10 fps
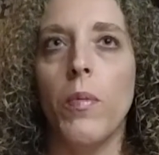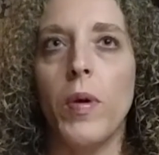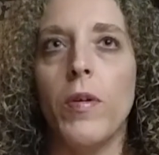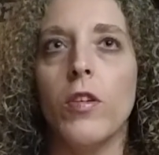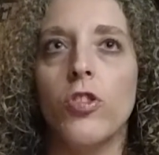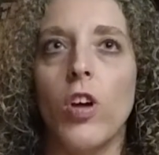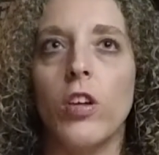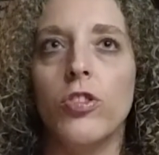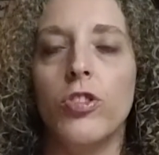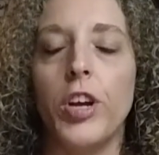Maybe
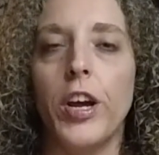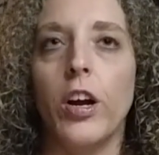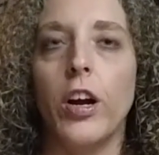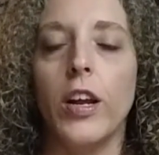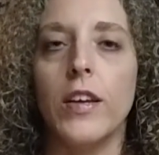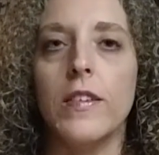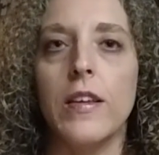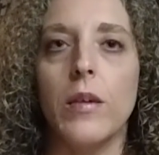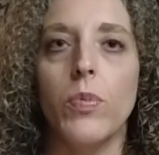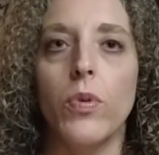I'll share an
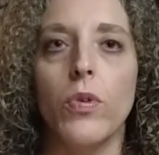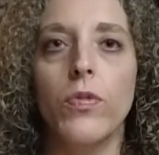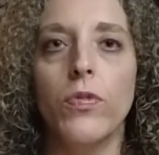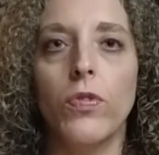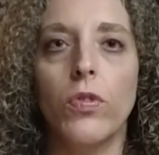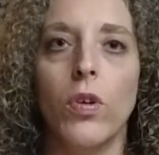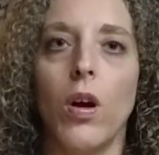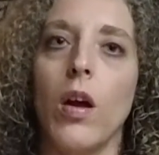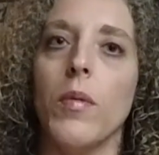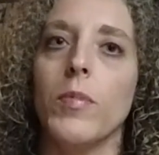example from,
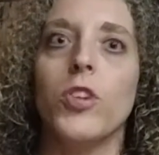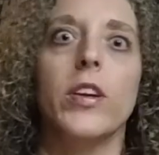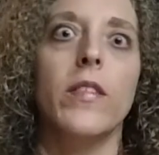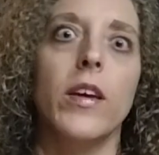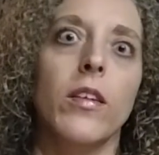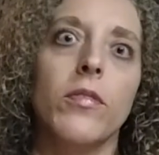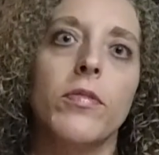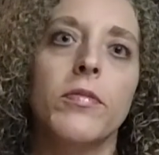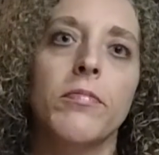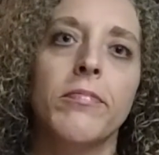I'm trying to think of
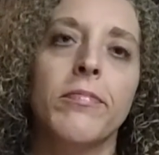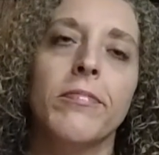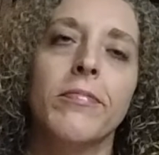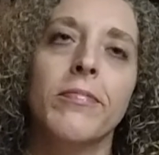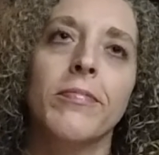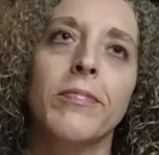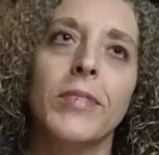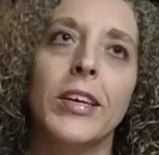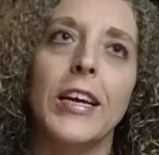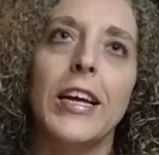
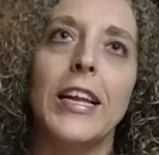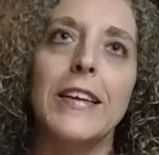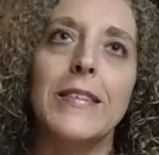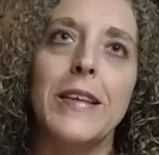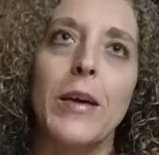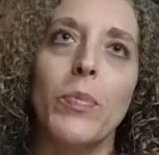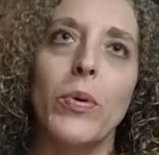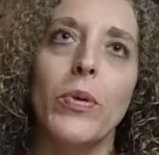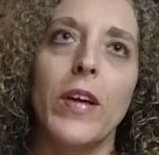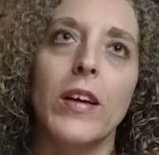an
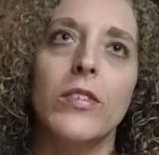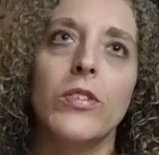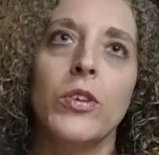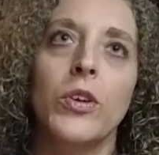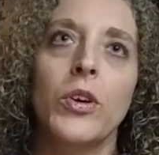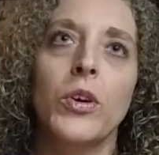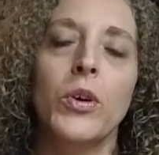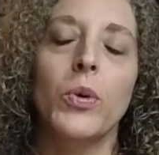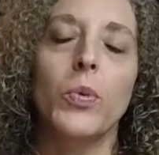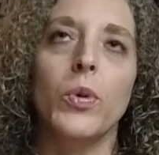example that
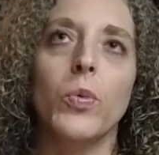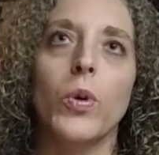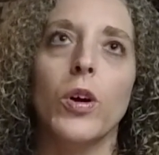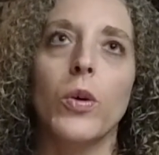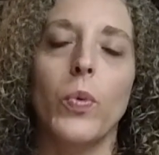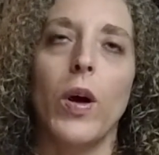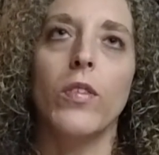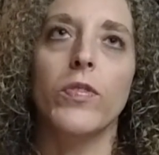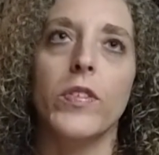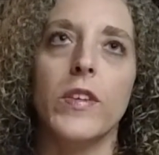would work
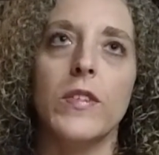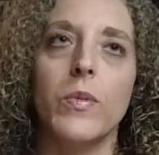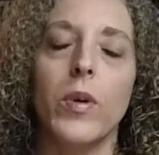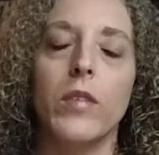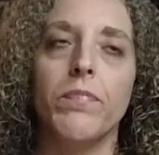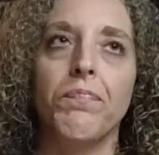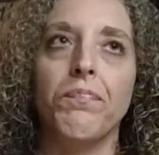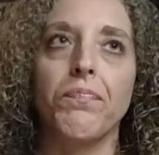well for this one.